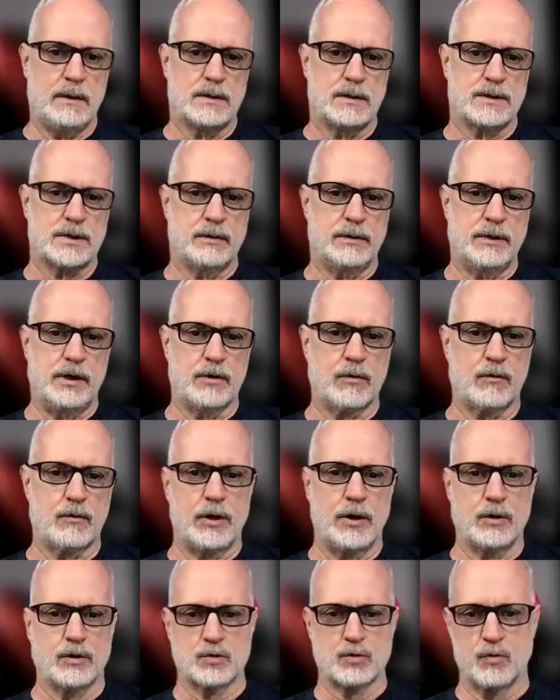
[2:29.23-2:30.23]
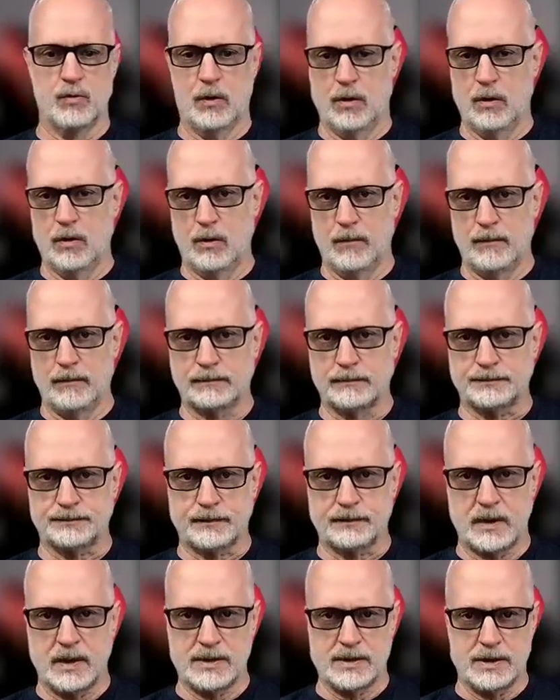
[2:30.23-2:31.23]
So an integrator's role
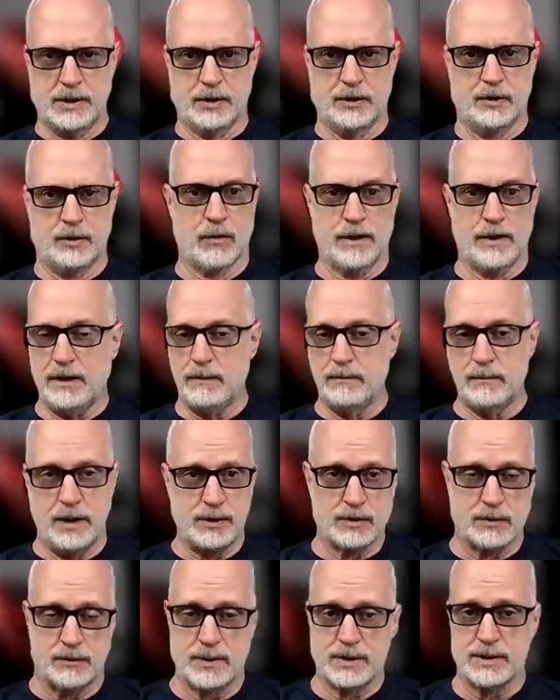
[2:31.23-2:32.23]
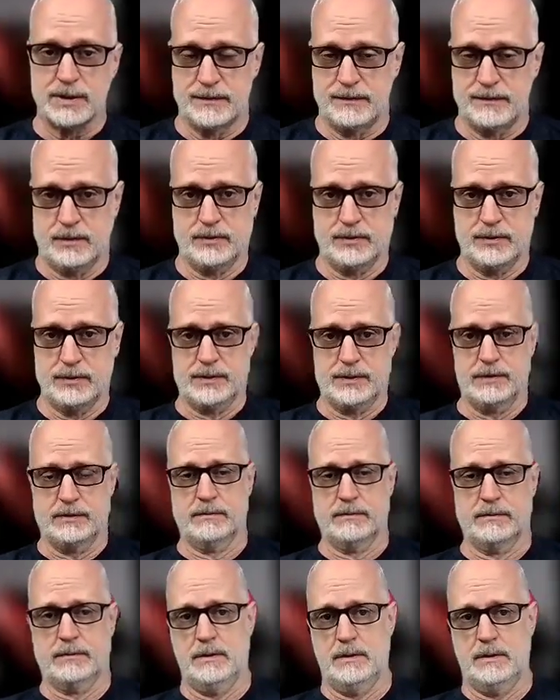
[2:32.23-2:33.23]
is integrating major business functions.
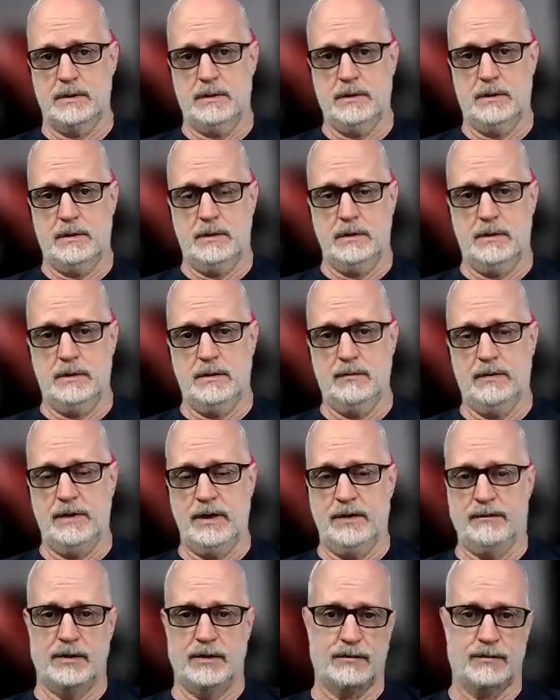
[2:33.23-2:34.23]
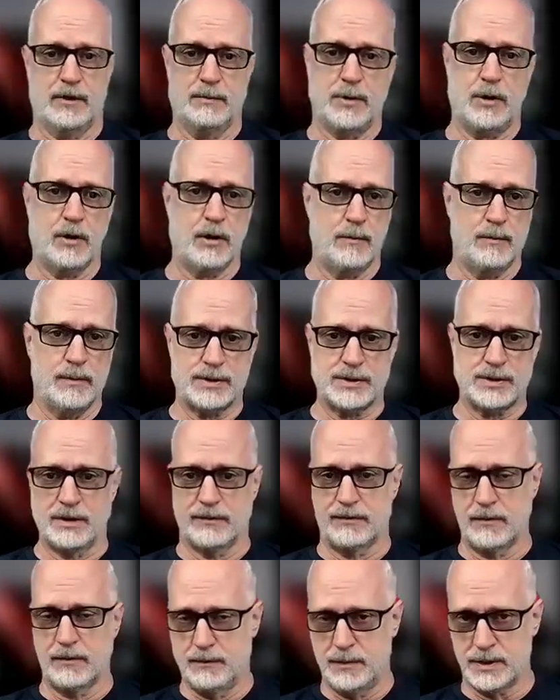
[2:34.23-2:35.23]
We have different departments,
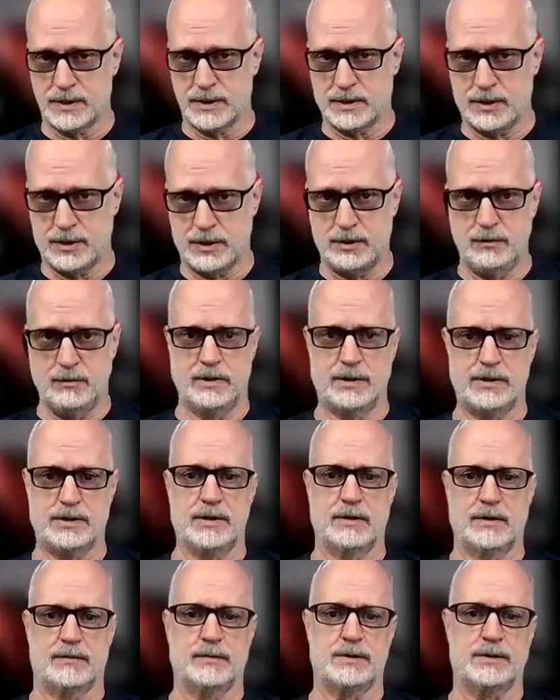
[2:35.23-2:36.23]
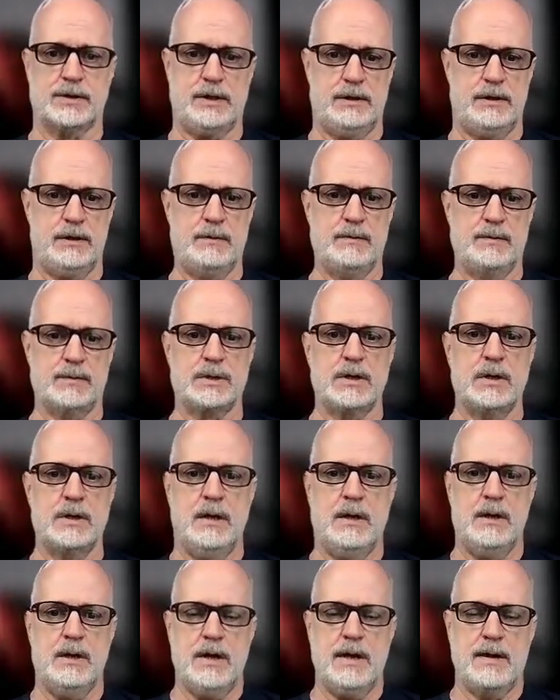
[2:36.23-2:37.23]
different business units, different teams,
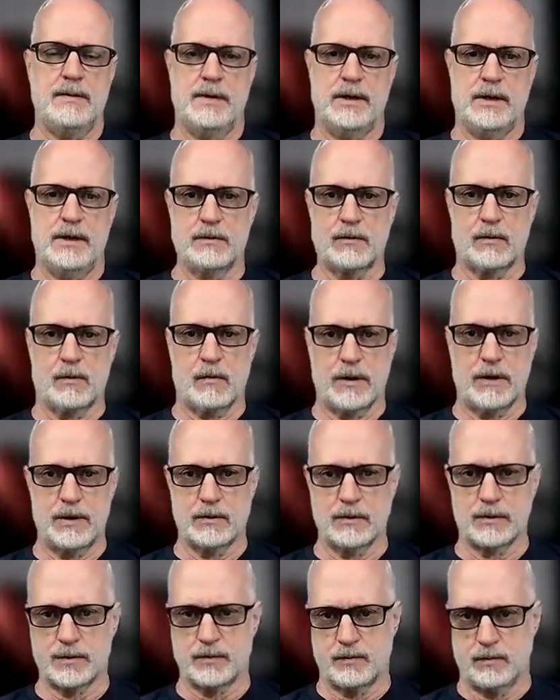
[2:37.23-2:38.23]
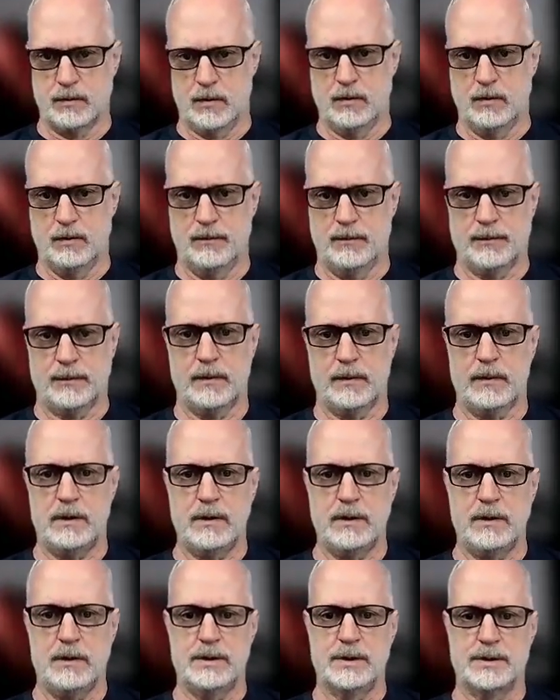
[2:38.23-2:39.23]
and the integrator's role
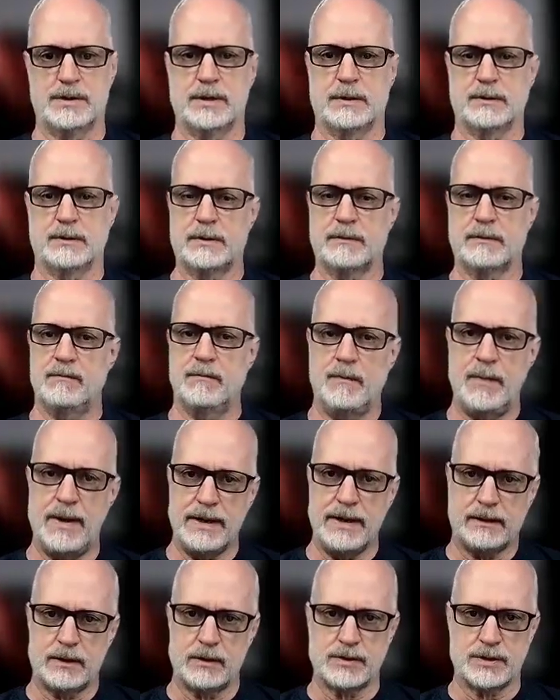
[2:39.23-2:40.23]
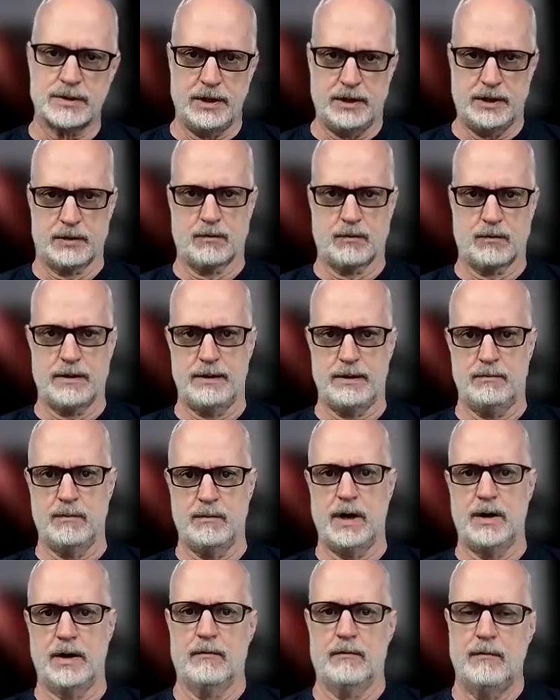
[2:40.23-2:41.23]
is to make those an integrated
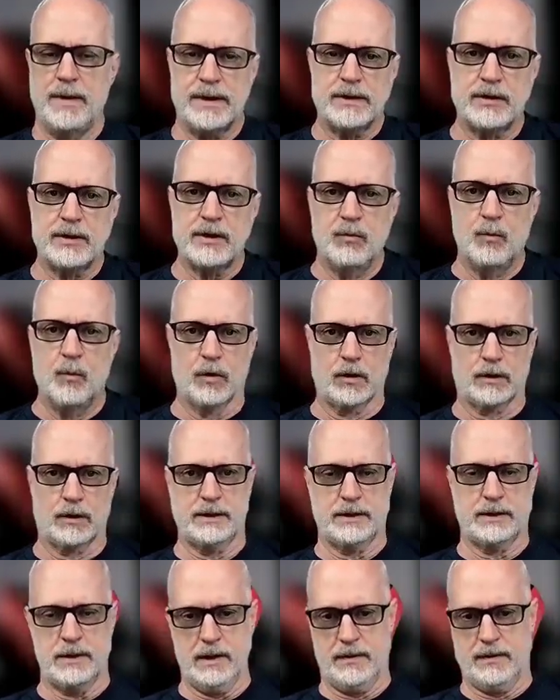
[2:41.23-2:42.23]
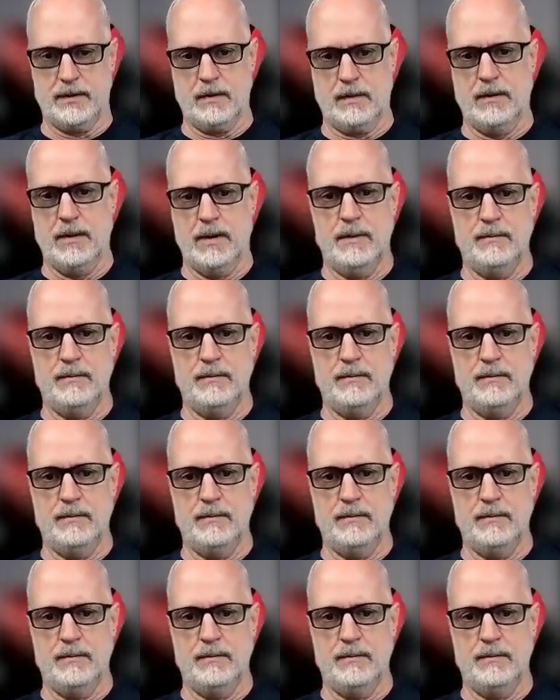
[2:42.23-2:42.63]
model, make them work together,